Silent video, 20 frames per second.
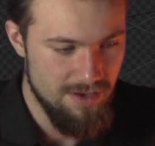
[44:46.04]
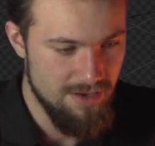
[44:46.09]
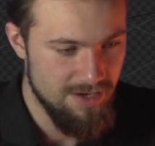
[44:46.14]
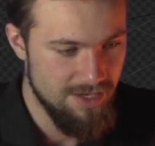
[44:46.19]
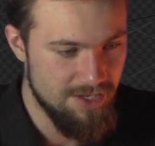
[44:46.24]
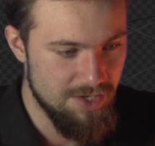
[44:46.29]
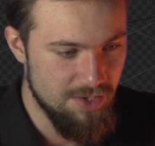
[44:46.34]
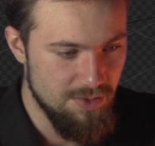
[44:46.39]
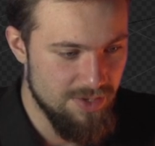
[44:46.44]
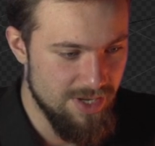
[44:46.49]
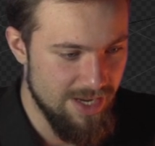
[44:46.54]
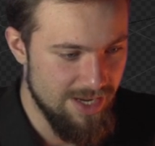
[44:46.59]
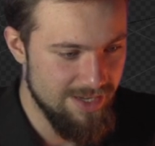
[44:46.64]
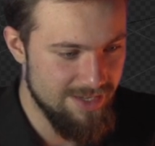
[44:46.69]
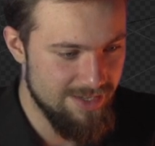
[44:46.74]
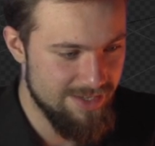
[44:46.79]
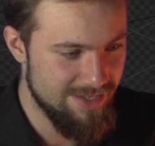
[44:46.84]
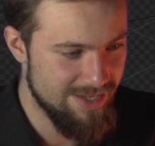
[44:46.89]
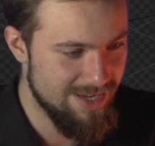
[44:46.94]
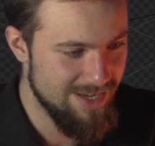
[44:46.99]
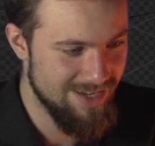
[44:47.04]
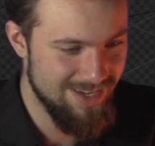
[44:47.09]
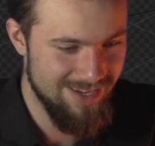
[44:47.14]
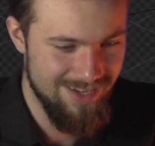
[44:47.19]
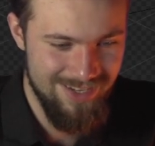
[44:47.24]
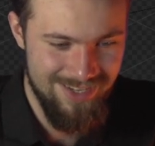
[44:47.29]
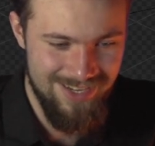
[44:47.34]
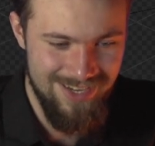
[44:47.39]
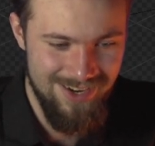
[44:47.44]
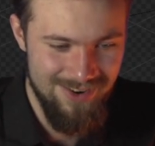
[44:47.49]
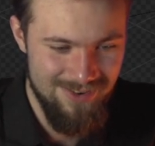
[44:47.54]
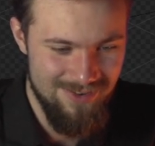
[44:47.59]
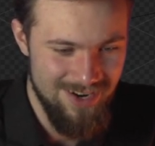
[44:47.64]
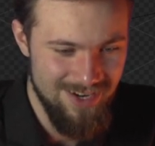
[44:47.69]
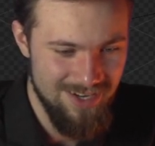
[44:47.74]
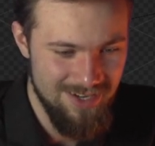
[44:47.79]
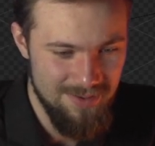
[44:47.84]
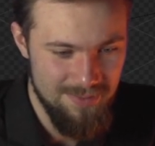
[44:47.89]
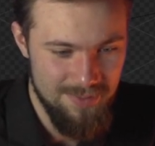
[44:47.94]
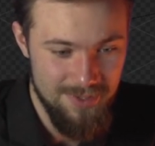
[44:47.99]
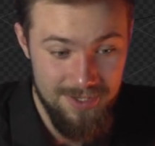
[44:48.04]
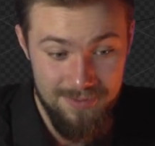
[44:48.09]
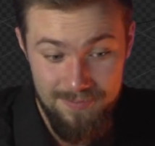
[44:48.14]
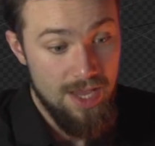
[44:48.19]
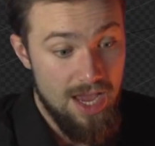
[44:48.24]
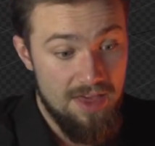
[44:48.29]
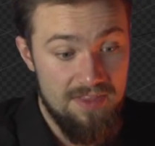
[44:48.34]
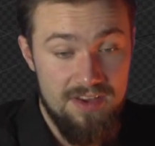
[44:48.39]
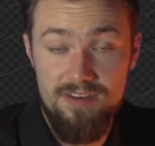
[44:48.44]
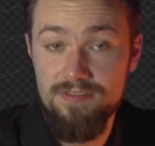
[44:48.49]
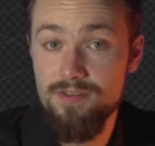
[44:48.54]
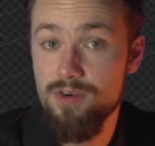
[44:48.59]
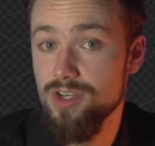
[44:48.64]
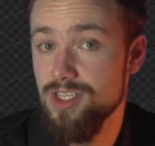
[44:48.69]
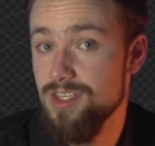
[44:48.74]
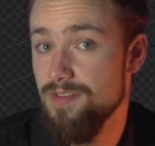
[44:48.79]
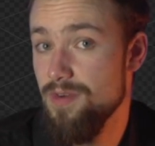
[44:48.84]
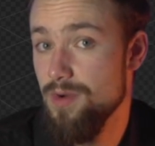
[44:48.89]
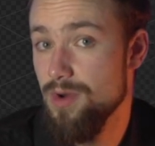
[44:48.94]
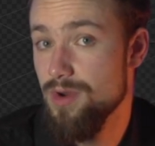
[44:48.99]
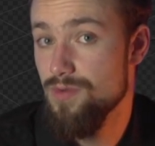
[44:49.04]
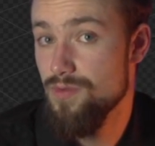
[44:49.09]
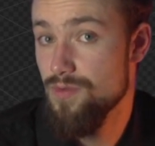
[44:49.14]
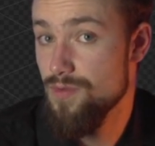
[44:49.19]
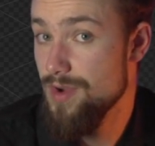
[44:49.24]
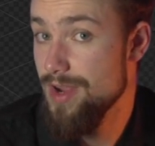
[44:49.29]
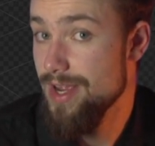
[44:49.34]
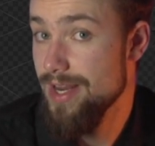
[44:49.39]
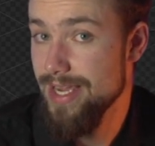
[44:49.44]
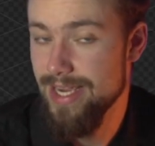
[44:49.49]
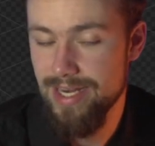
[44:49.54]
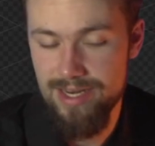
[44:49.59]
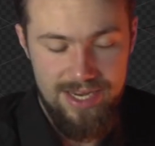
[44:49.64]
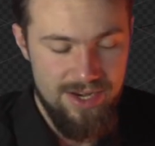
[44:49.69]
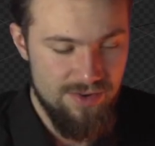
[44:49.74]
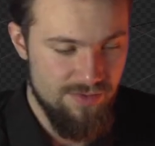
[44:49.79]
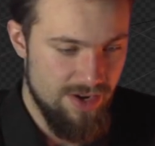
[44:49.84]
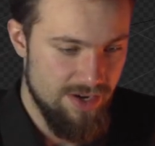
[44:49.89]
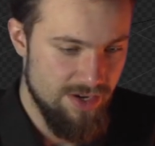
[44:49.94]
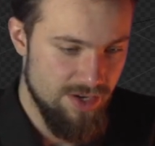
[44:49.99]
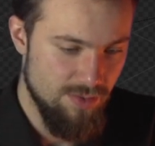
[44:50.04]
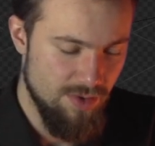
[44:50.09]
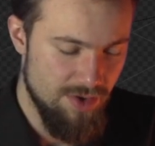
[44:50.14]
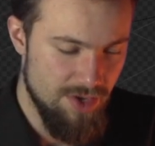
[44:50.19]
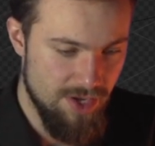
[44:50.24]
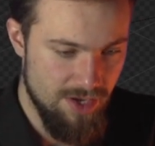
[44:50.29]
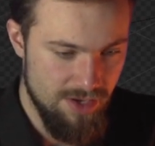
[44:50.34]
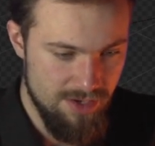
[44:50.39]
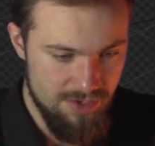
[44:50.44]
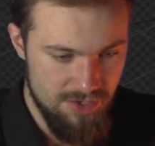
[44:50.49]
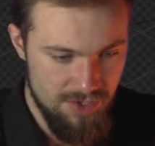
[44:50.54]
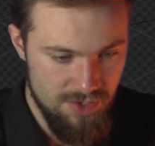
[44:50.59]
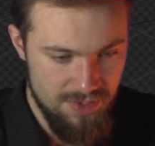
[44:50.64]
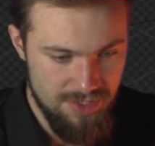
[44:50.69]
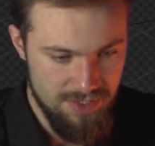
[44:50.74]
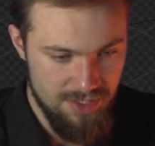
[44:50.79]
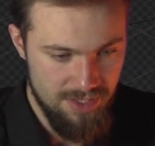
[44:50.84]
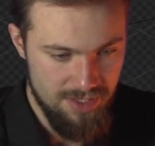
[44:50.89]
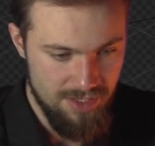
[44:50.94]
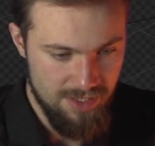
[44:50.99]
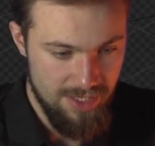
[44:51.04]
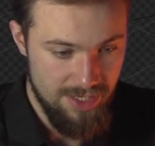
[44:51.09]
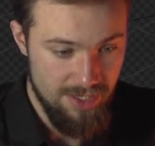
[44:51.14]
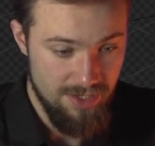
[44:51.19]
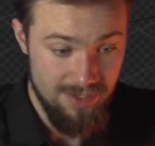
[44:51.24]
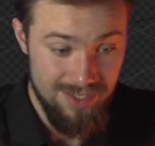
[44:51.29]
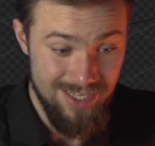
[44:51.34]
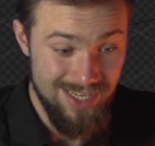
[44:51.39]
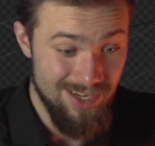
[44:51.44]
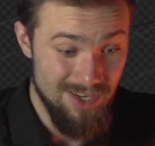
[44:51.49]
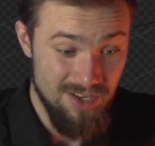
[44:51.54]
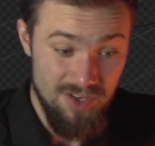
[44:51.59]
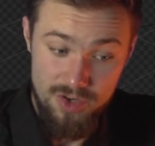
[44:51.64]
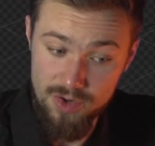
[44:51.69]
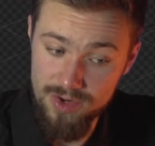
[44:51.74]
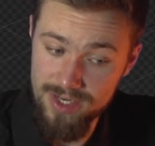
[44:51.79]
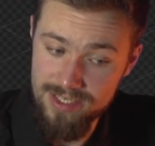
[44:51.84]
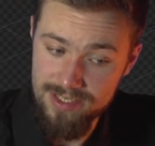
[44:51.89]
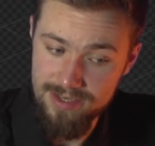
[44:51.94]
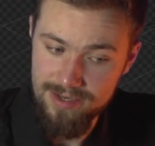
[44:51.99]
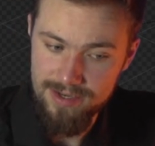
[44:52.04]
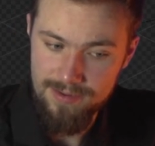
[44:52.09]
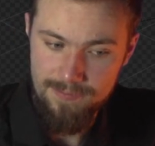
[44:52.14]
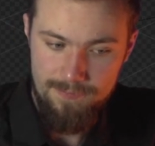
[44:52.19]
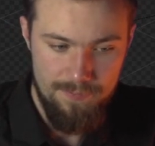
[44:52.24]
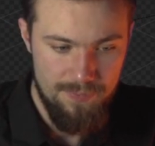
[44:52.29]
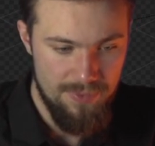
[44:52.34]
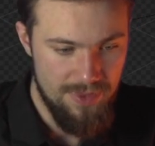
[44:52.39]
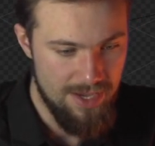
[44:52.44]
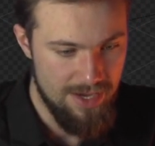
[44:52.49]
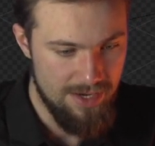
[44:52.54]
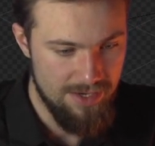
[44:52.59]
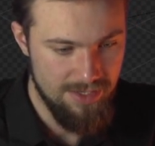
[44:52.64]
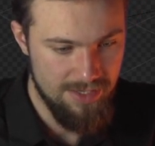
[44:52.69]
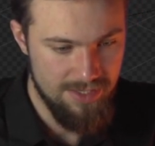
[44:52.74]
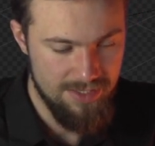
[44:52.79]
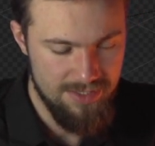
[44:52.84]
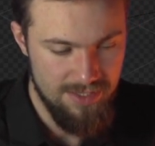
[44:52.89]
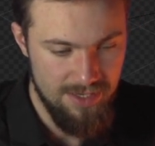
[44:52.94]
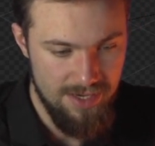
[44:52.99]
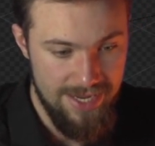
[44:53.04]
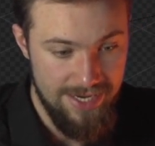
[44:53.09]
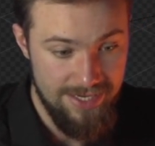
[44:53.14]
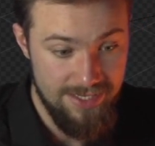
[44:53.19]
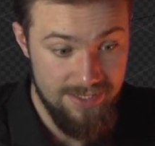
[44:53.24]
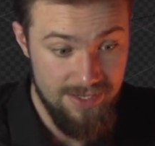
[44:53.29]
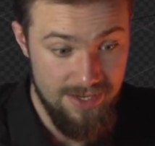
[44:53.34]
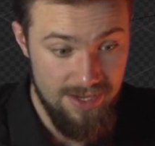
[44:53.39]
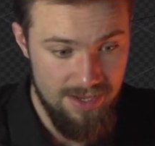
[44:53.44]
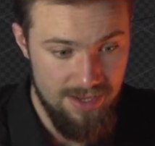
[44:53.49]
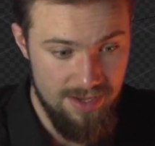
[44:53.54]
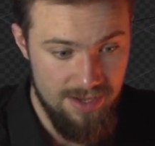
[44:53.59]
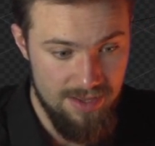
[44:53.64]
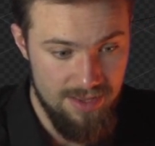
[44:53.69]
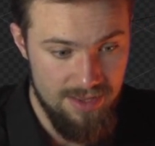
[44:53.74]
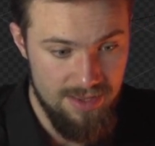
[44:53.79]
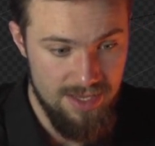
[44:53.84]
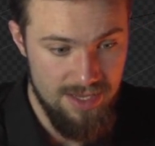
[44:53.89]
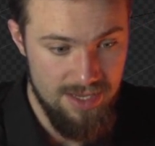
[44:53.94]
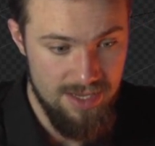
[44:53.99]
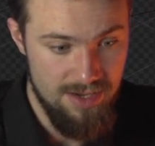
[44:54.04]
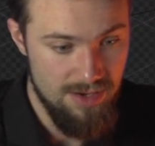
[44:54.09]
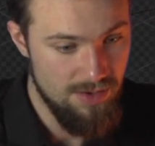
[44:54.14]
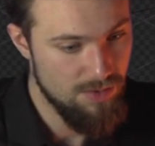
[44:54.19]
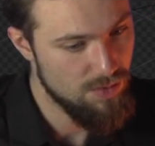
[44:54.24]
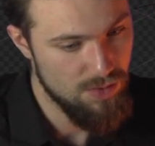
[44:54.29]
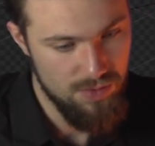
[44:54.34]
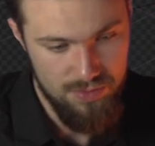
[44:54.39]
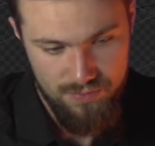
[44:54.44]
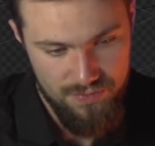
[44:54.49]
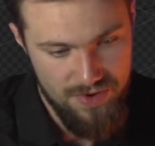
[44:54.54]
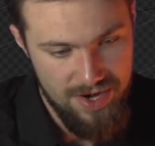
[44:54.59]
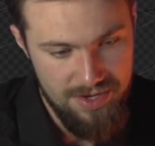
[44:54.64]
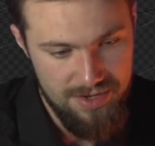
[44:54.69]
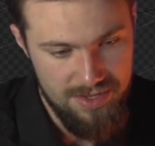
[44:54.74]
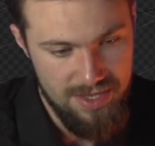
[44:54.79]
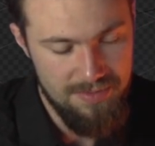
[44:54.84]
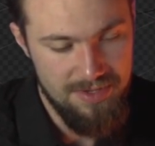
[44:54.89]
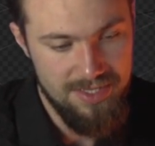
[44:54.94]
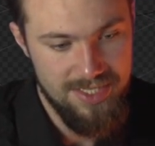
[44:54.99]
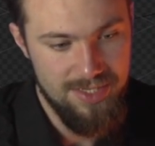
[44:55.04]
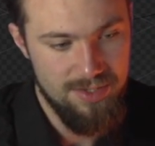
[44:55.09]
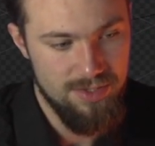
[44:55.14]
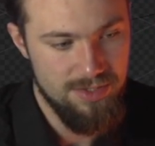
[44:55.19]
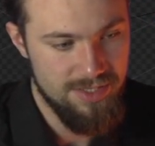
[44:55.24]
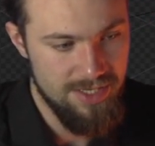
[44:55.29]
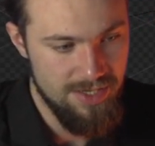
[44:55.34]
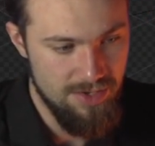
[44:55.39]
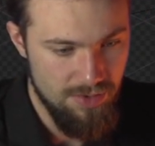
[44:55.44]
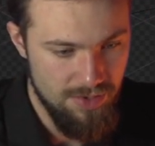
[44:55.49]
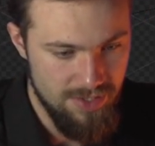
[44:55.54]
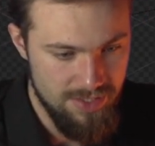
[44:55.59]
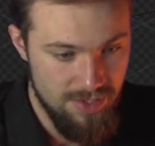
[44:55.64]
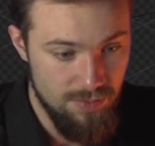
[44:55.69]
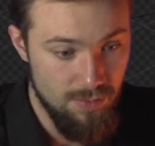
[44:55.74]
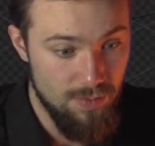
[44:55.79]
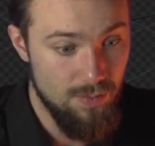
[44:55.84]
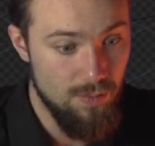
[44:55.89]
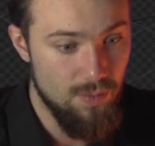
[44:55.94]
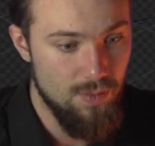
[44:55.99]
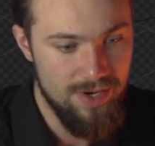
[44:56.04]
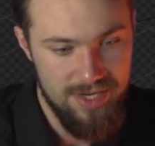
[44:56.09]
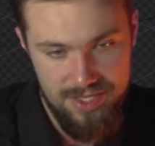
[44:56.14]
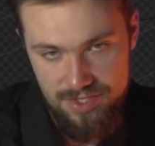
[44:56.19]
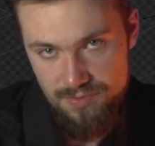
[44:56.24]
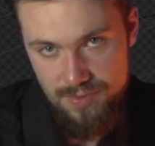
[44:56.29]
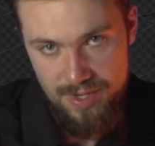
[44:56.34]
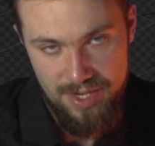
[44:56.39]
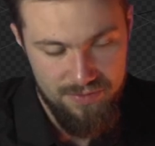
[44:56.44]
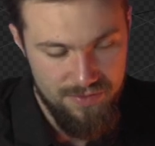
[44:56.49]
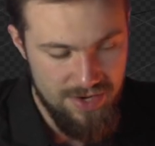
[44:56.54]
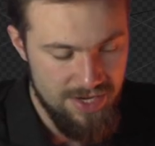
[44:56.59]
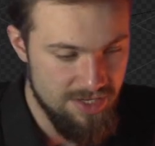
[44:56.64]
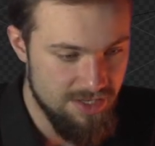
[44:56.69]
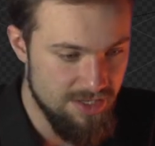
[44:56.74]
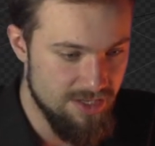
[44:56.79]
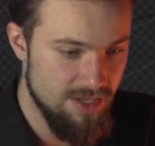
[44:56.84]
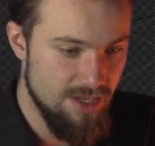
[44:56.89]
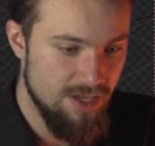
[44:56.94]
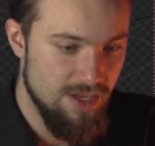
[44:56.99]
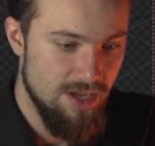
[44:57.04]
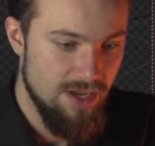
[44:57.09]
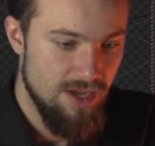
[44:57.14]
32 days to render. And then of course, if you want a really clean render, what you're going to do is you're going to click on Denoising and select render. That means it'll denoise it when it's being rendered.